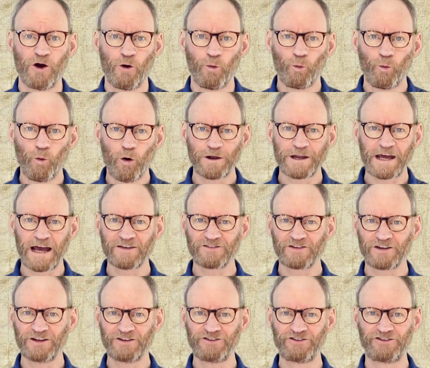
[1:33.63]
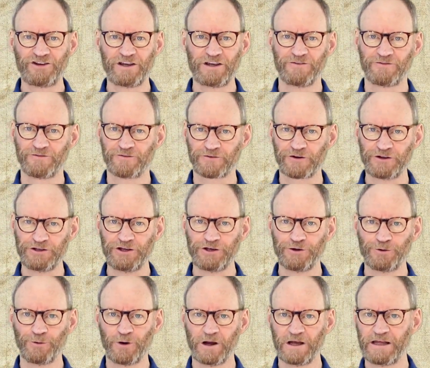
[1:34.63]
What has it achieved for
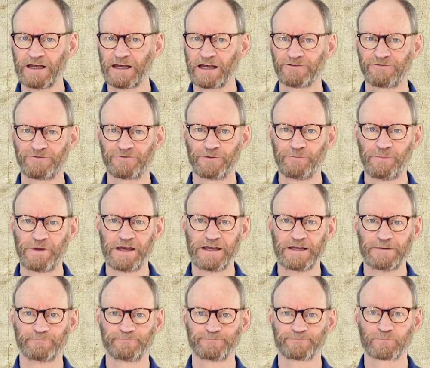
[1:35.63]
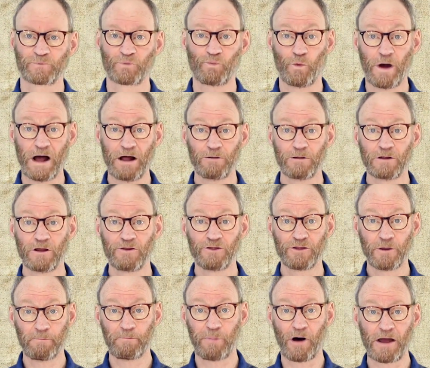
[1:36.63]
you and for me? Well,
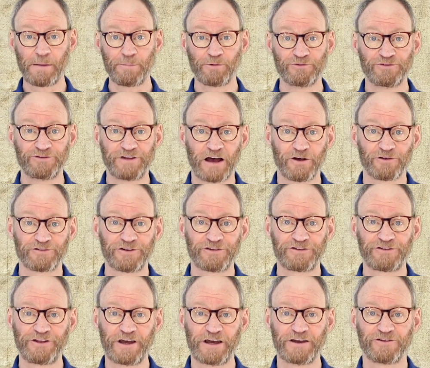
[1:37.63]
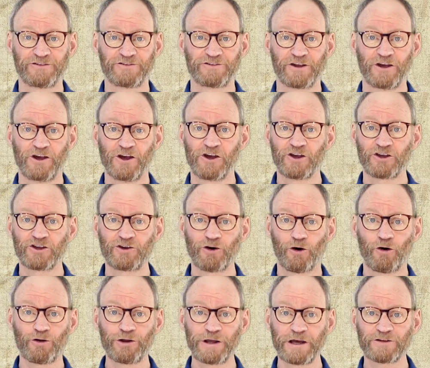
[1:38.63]
the Bible tells us this.
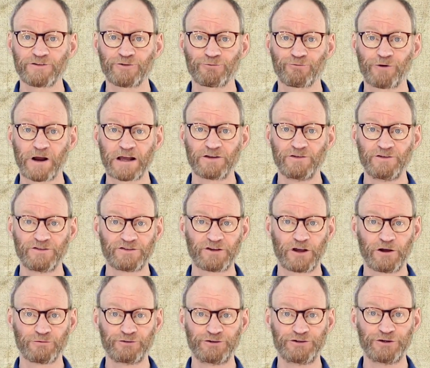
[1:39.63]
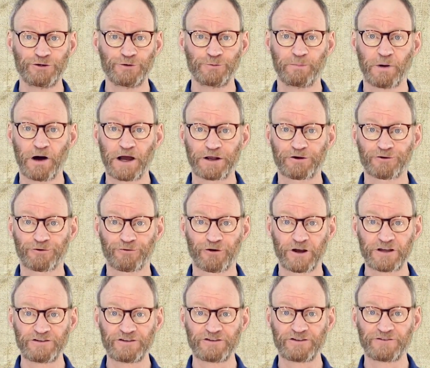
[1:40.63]
God has reconciled you by
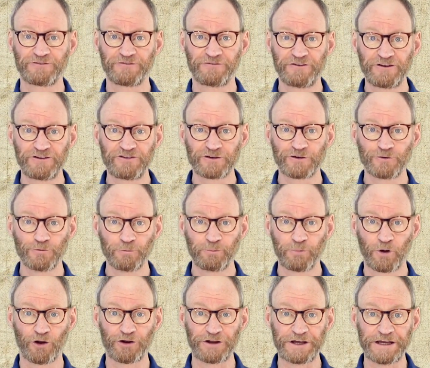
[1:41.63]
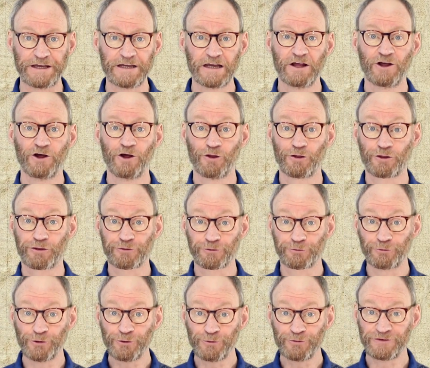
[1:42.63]
Christ's physical body
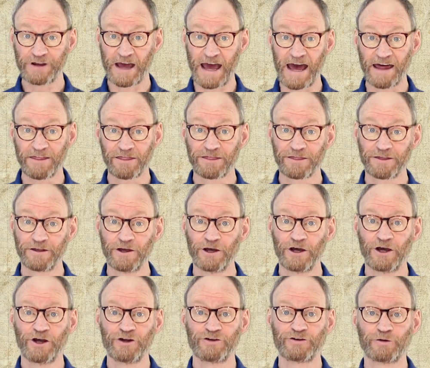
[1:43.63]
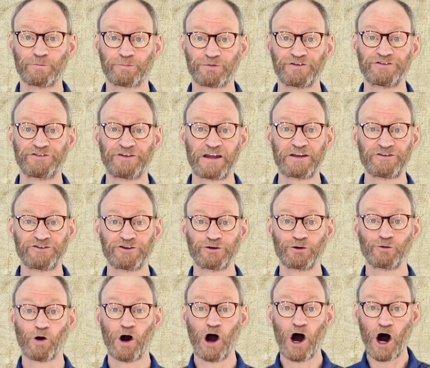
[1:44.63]
through death to present
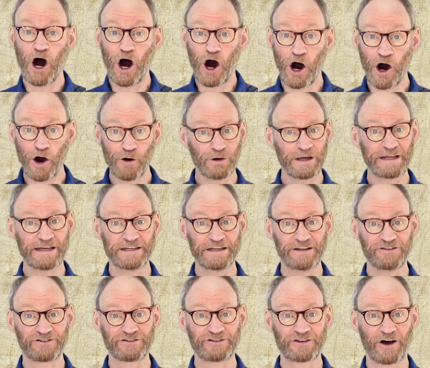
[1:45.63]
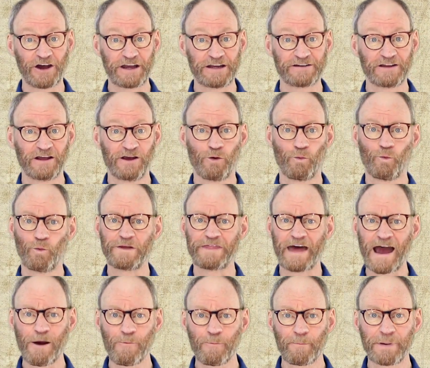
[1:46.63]
you holy in his sight,
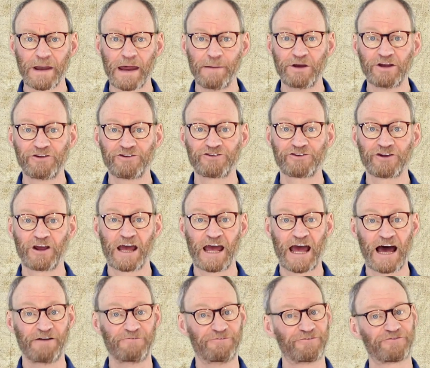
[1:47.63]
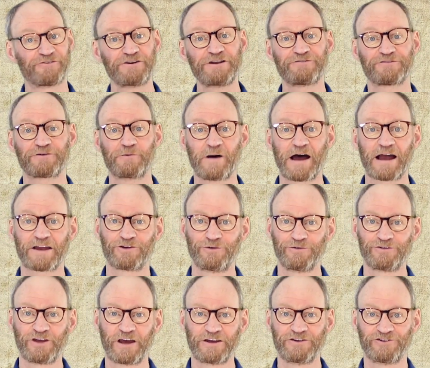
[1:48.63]
without blemish and free from
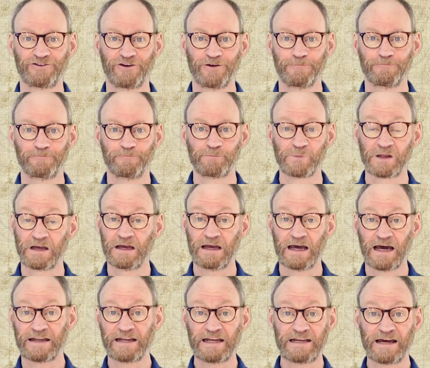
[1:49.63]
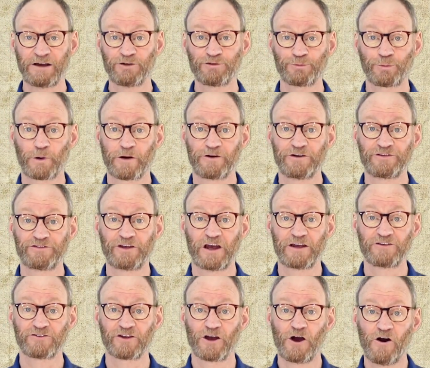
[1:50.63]
accusation. And then elsewhere it
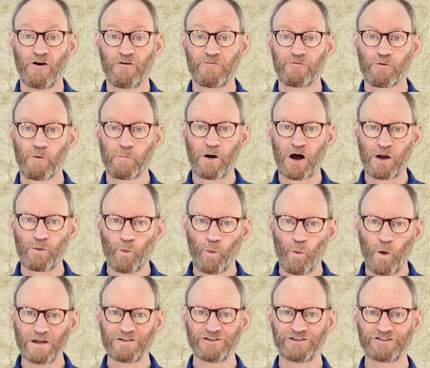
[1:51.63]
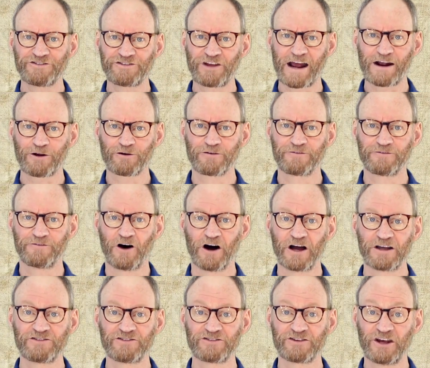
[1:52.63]
says, "For by one
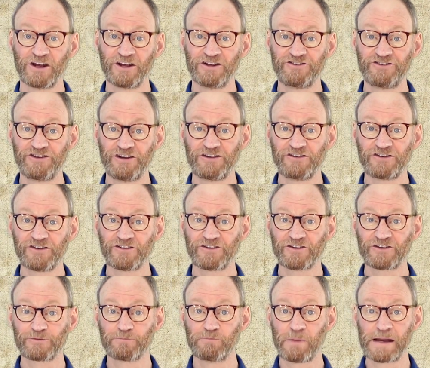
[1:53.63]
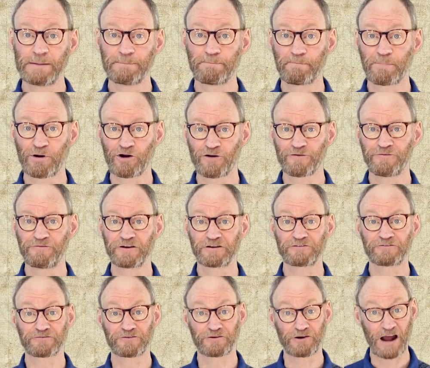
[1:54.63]
sacrifice, Jesus has made
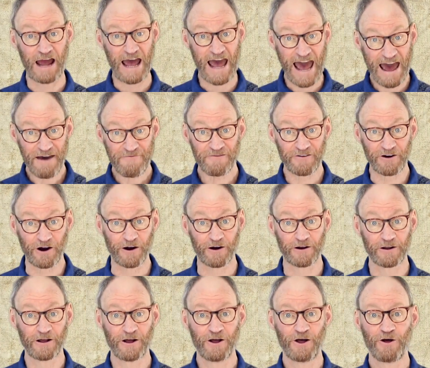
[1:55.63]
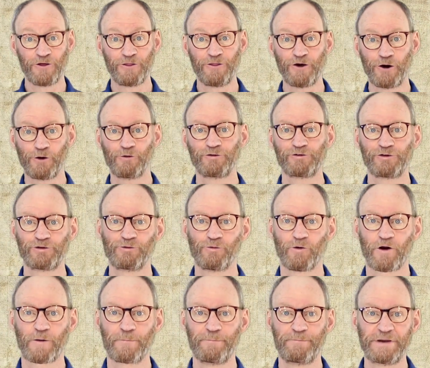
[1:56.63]
perfect forever those who
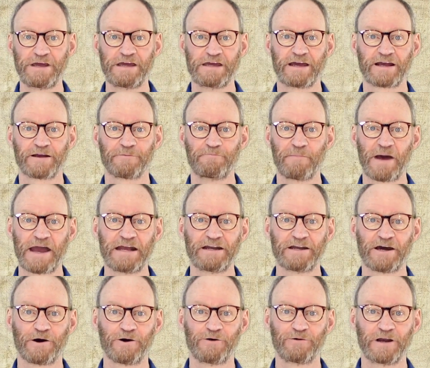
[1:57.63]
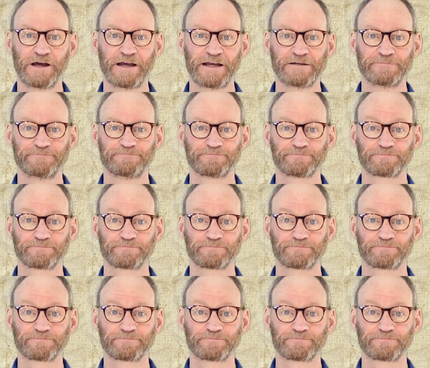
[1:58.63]
are being made holy."